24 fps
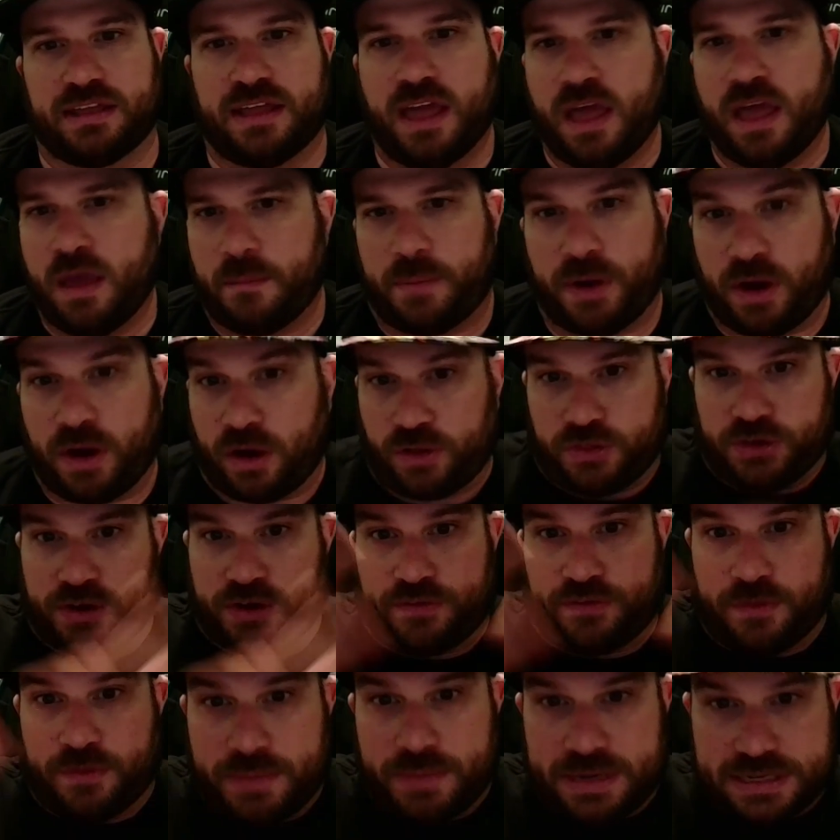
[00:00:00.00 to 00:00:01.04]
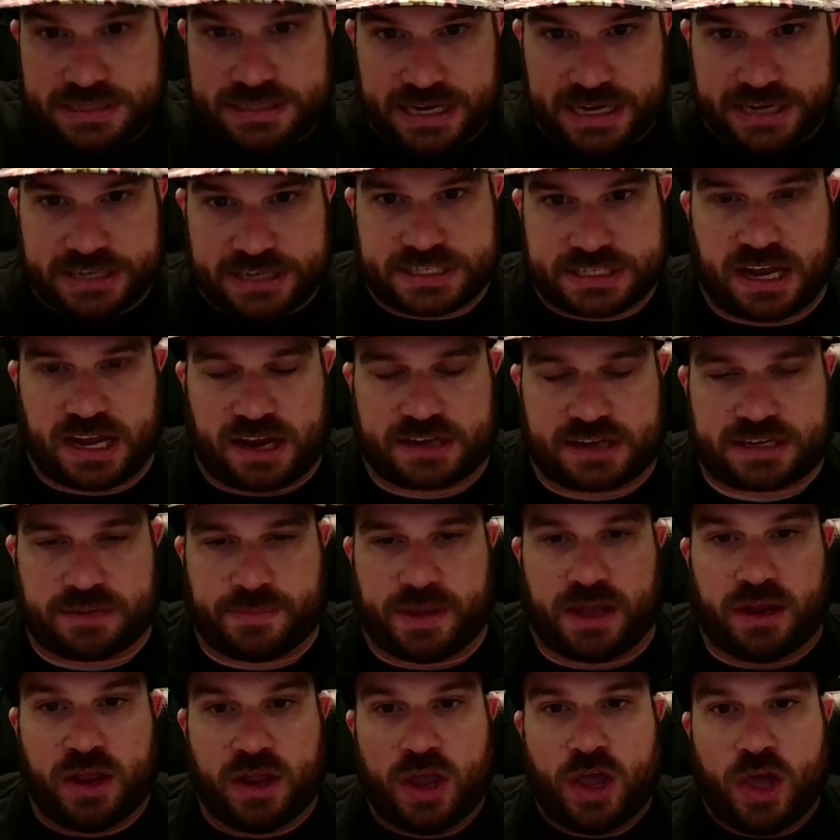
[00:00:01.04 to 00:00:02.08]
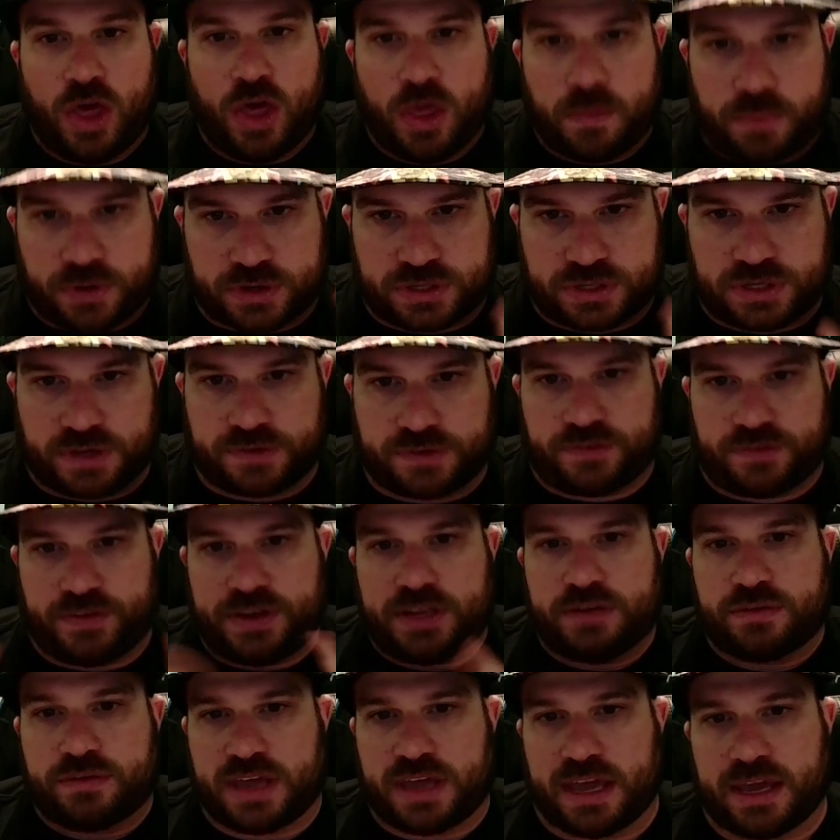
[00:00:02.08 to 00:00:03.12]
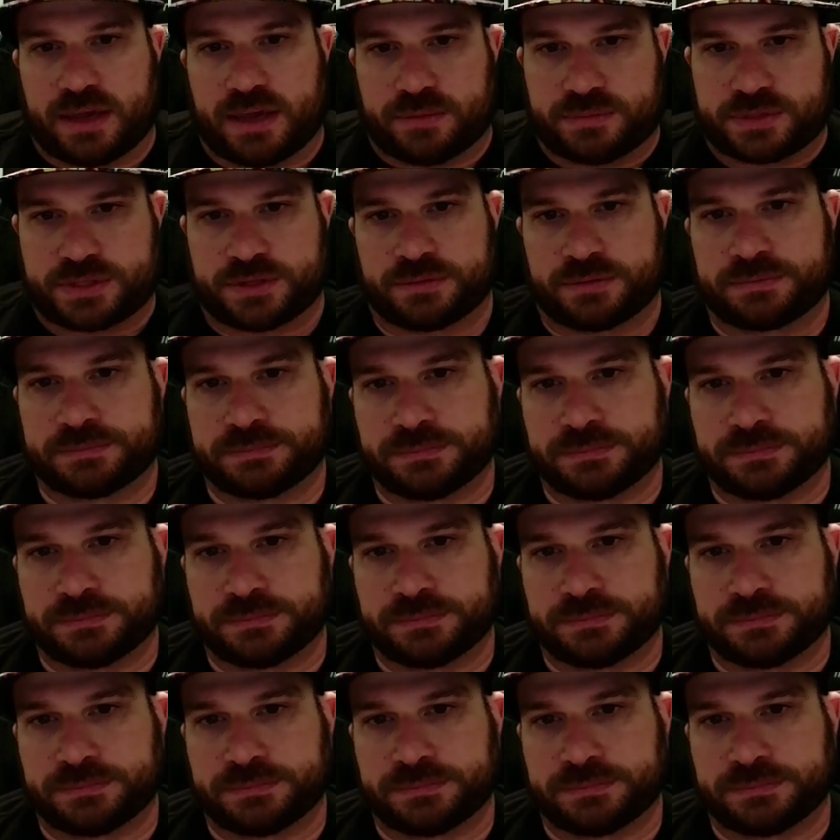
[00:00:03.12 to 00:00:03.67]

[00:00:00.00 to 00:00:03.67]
by all the different means that I just talked about, preserves video games.